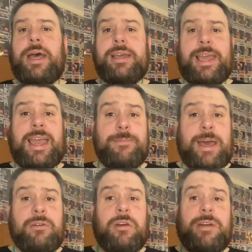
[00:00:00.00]
that came
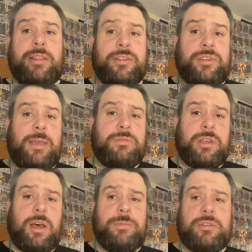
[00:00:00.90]
out around the same
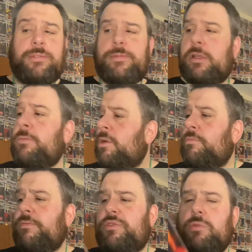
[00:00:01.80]
time as the film,
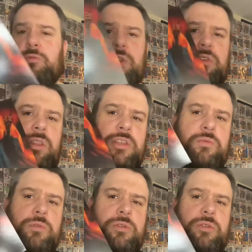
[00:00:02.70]
but for some reason
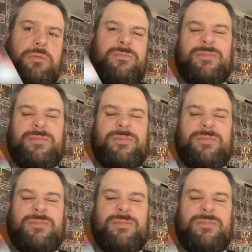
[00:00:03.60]
this was,